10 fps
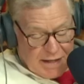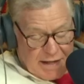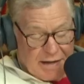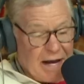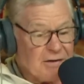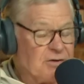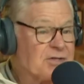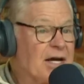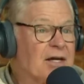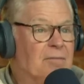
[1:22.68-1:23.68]
And now you're
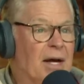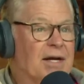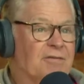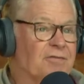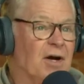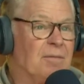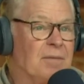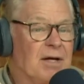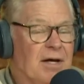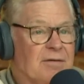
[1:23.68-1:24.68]
taking money
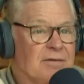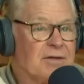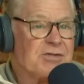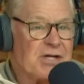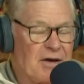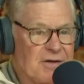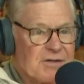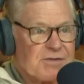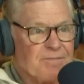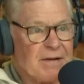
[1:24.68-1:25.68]
from uh, the
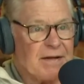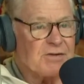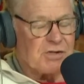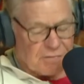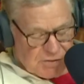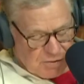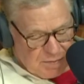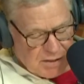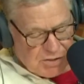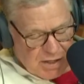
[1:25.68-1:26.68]
Saudis. And so is the
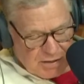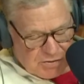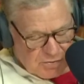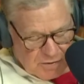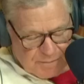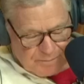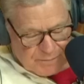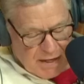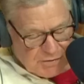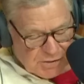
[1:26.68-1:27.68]
P G A Tour,
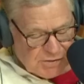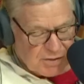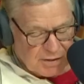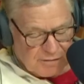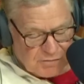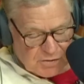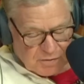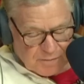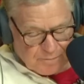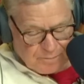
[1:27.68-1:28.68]
not just the live
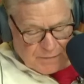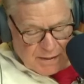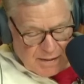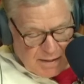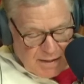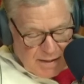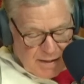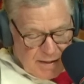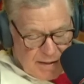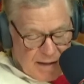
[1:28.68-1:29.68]
Tour.
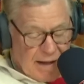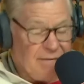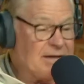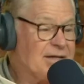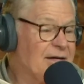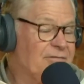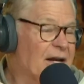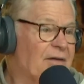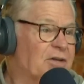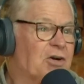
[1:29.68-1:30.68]
And they didn't even
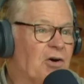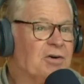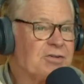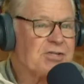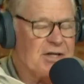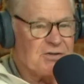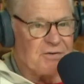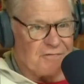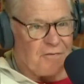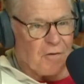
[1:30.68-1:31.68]
have the courtesy
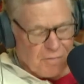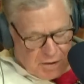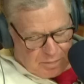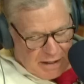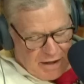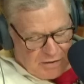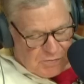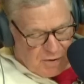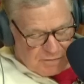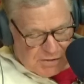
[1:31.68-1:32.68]
to inform their
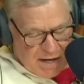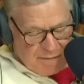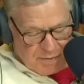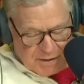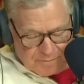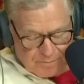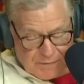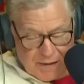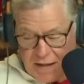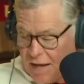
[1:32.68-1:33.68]
players what was happening.
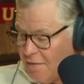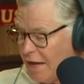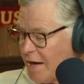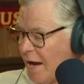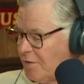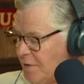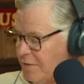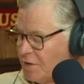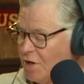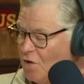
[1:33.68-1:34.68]
And then I don't
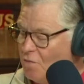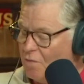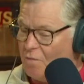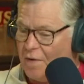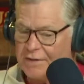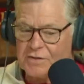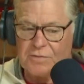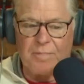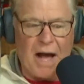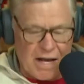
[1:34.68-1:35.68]
even know what
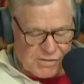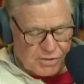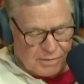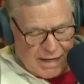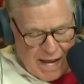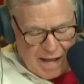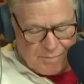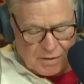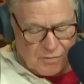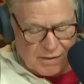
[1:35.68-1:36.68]
could possibly
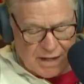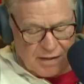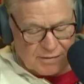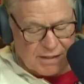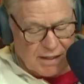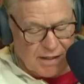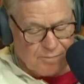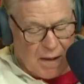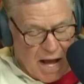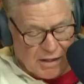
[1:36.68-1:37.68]
happen without the
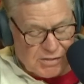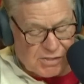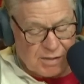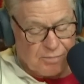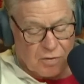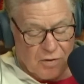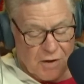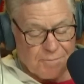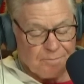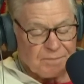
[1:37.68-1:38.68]
policy
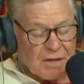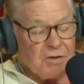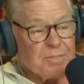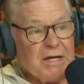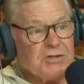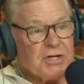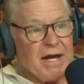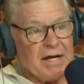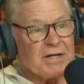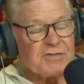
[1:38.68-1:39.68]
board. The P G
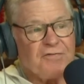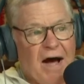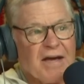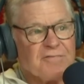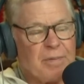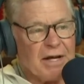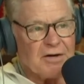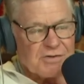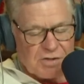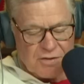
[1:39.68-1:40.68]
A has five
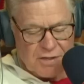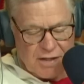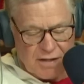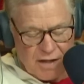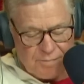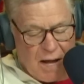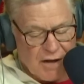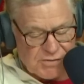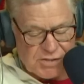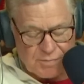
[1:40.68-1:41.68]
players on the uh,
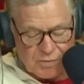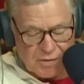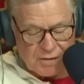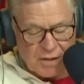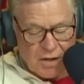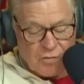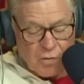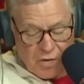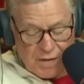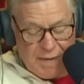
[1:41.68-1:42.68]
policy board.
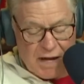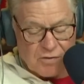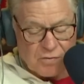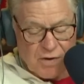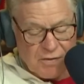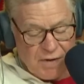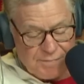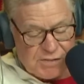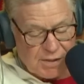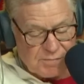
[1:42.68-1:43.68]
Rory McIlroy,
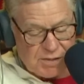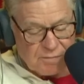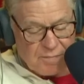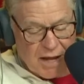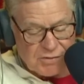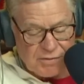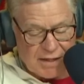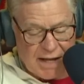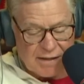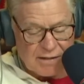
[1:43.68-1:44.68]
Webb Simpson,
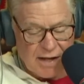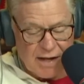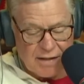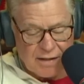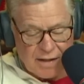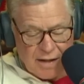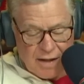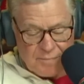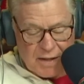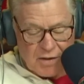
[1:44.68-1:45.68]
Patrick Cantlay,
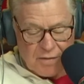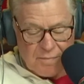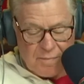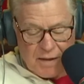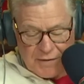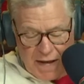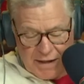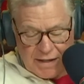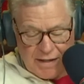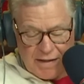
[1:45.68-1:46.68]
Peter
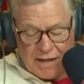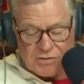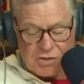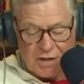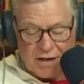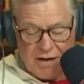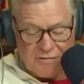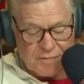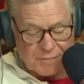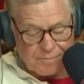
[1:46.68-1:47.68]
Malnati, and Charlie
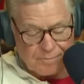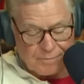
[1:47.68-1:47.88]
Hoffman.